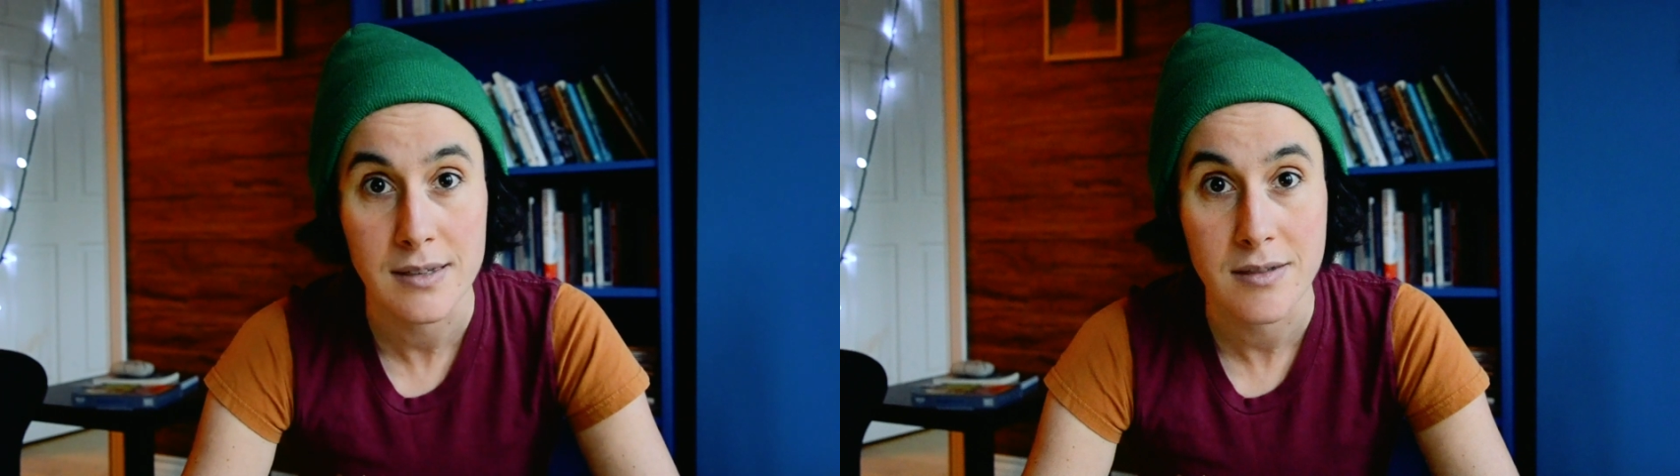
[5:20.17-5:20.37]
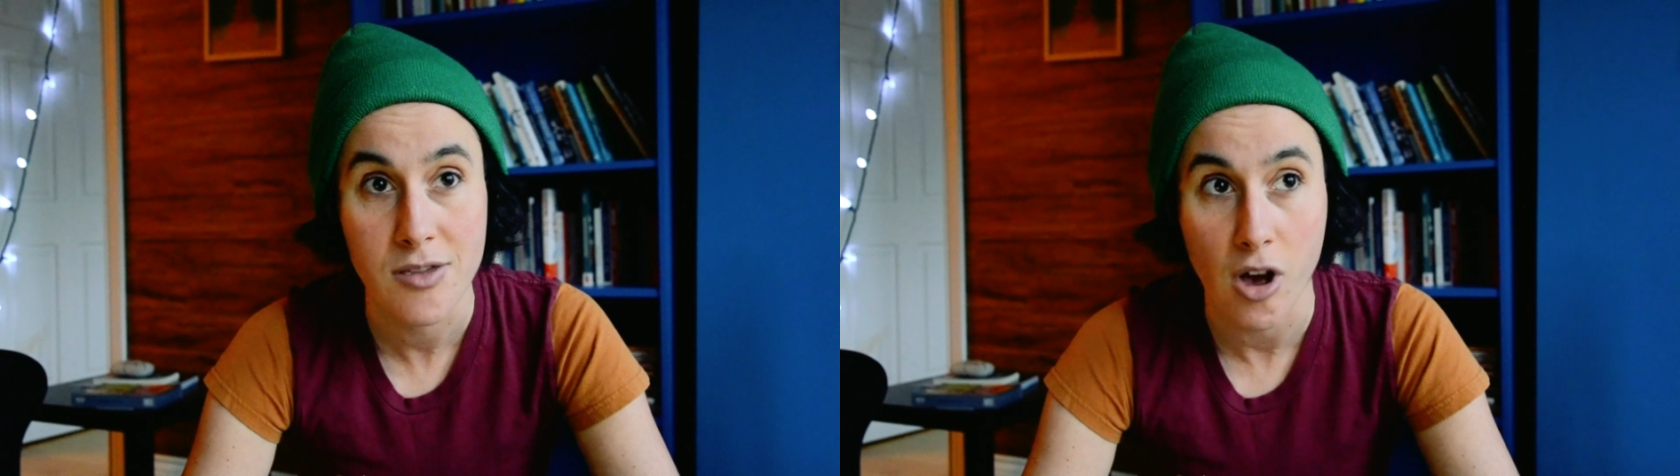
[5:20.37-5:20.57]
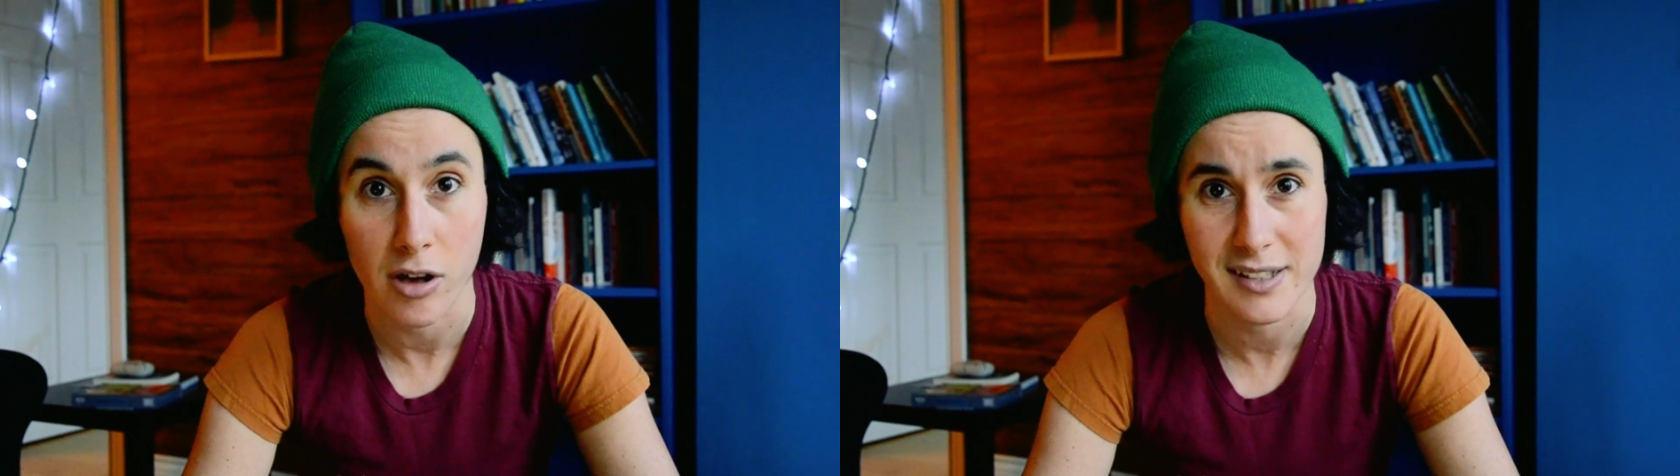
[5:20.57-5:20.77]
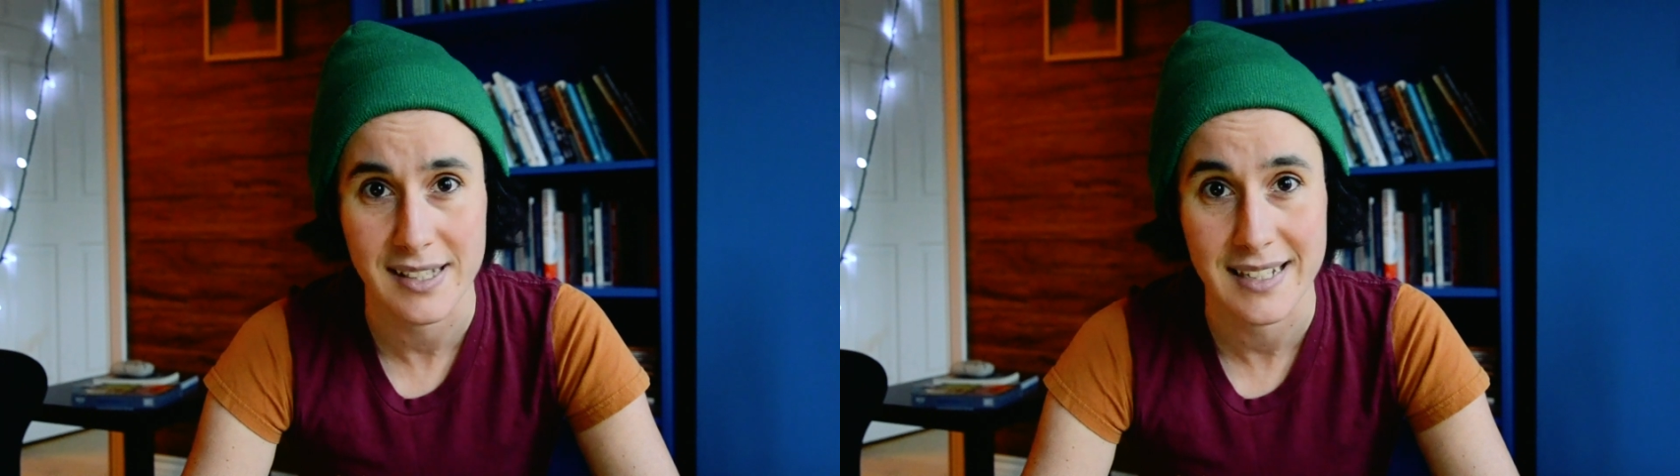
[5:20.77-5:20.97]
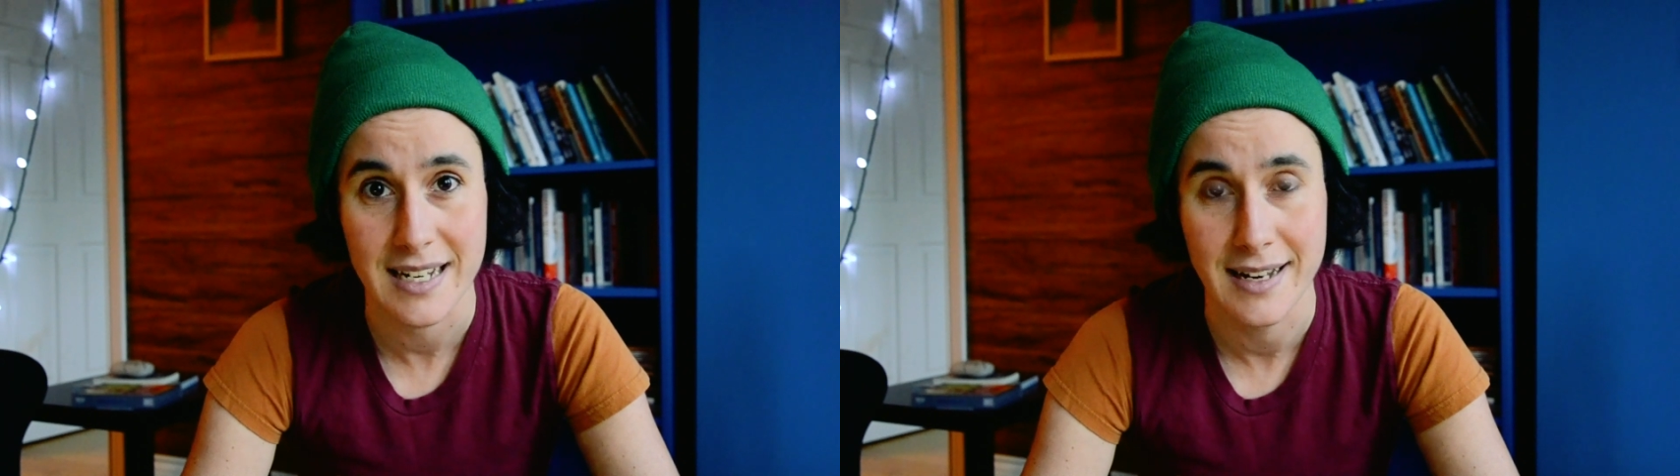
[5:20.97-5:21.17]

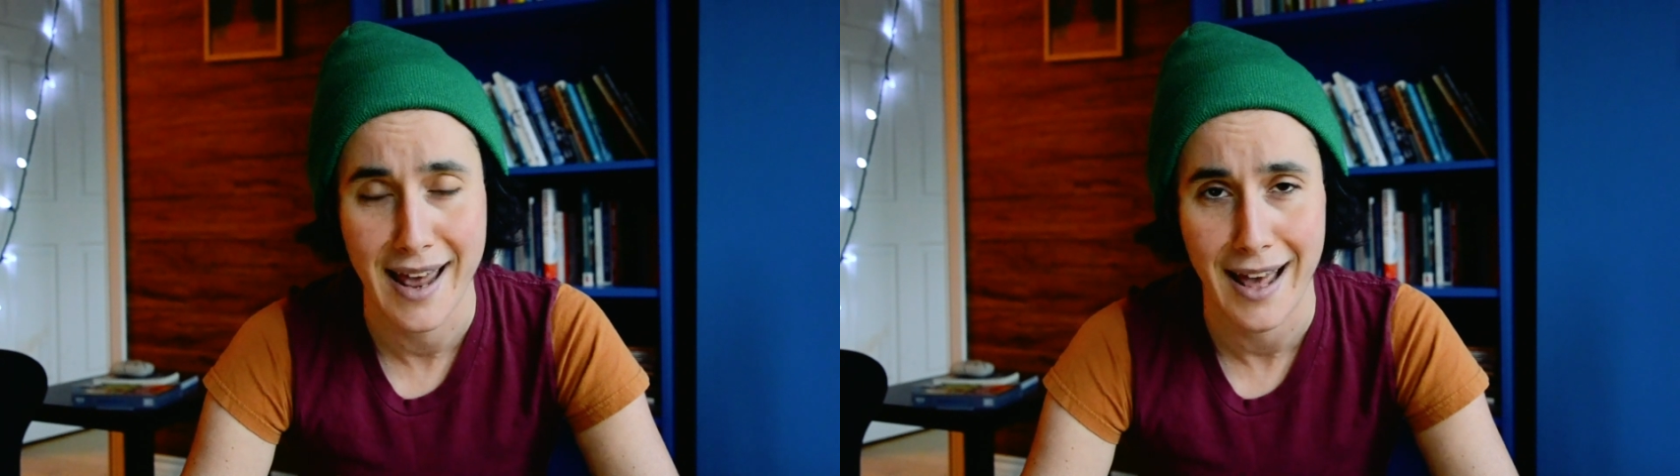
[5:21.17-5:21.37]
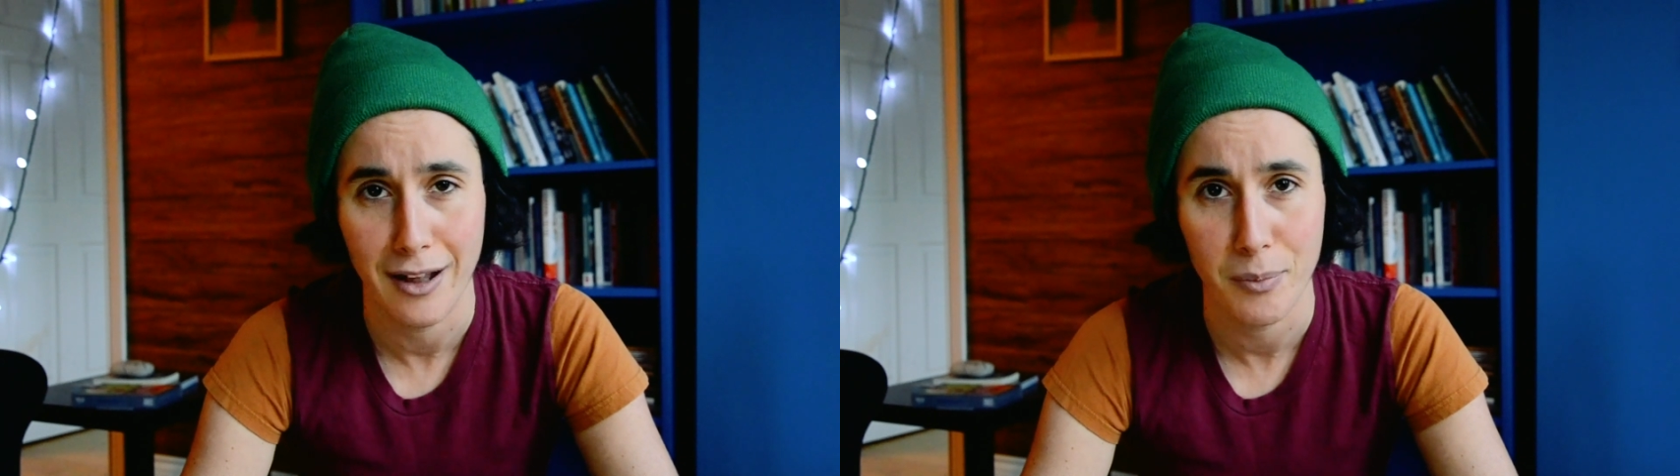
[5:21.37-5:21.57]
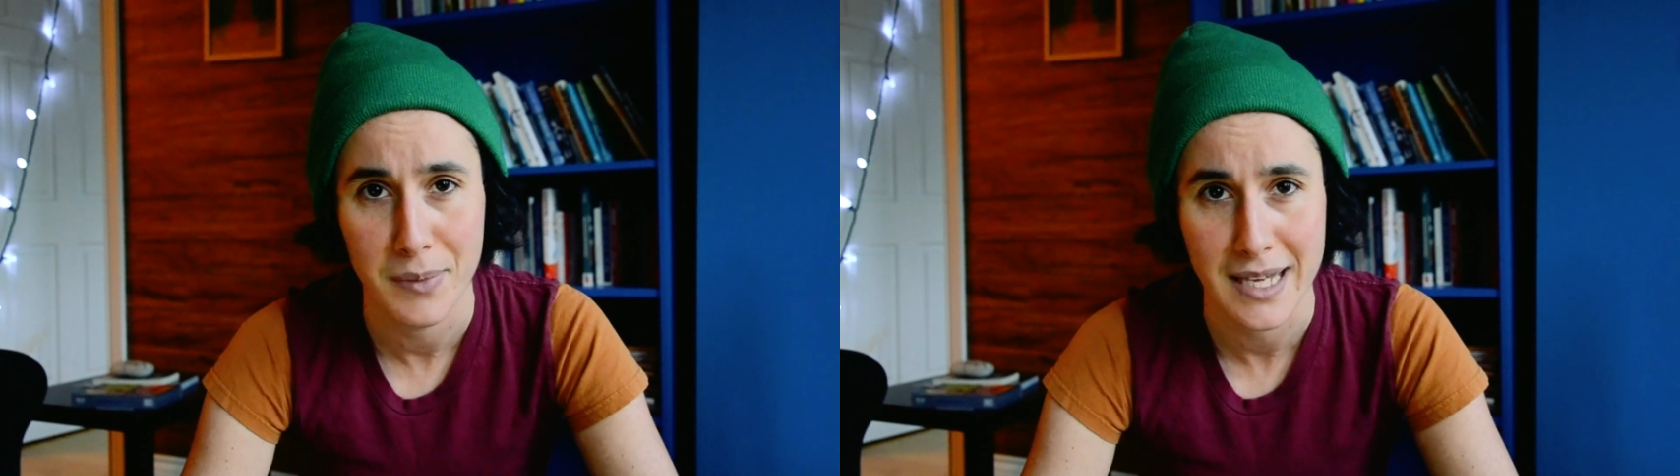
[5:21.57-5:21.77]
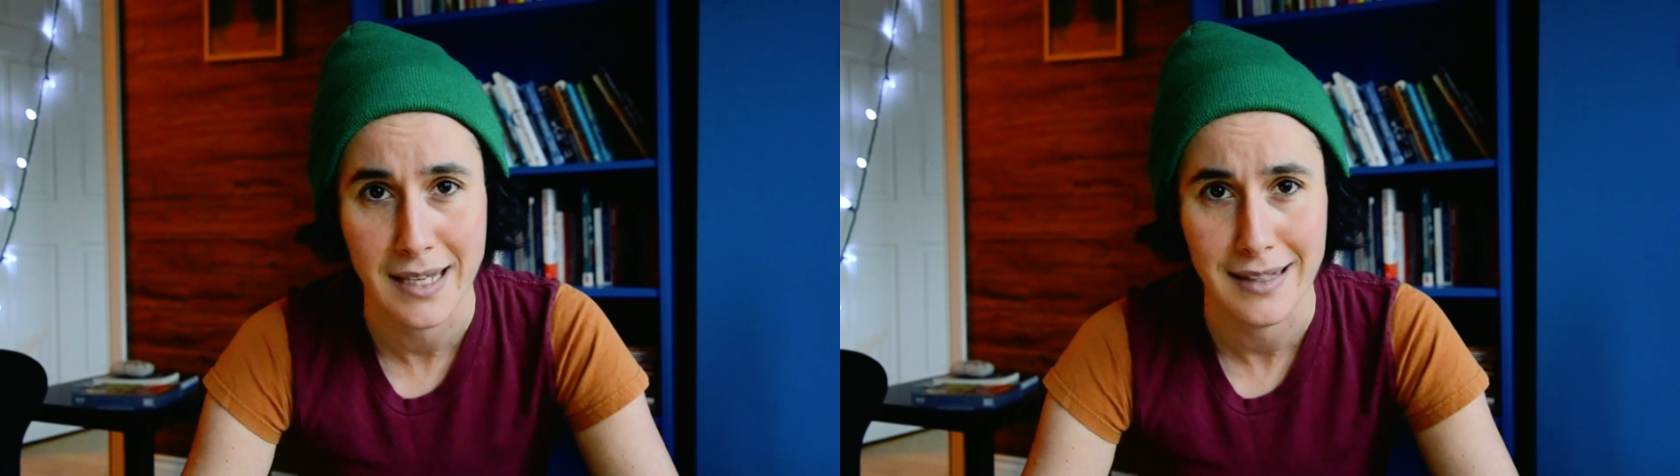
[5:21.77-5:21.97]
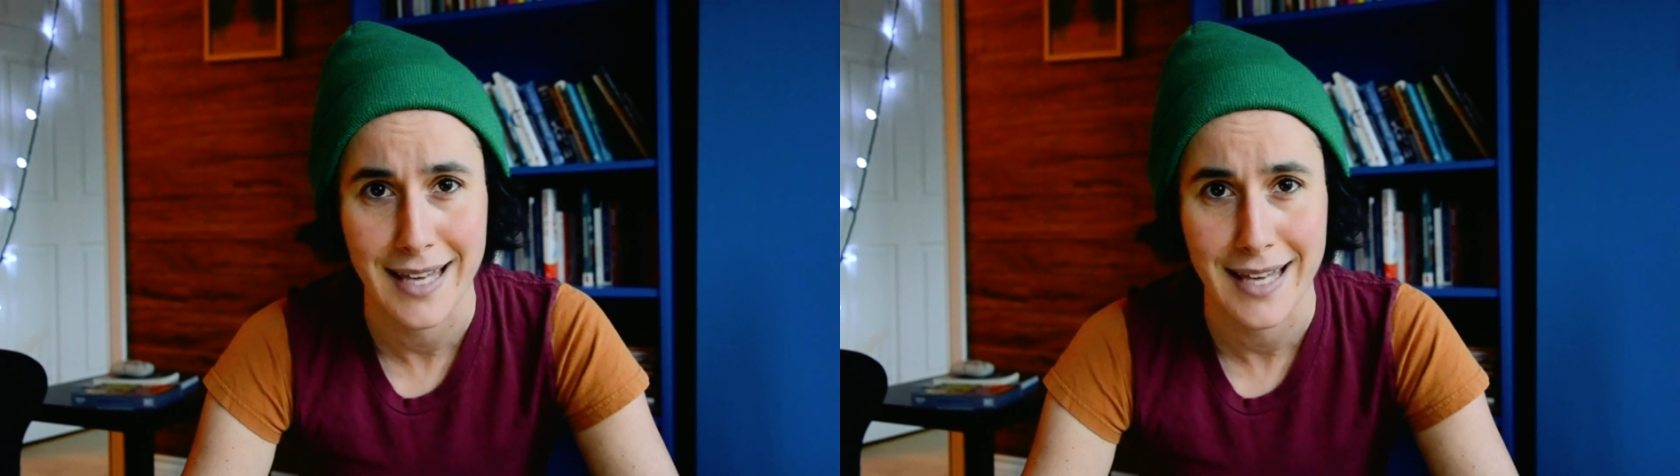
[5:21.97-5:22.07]
thoughts didn't help me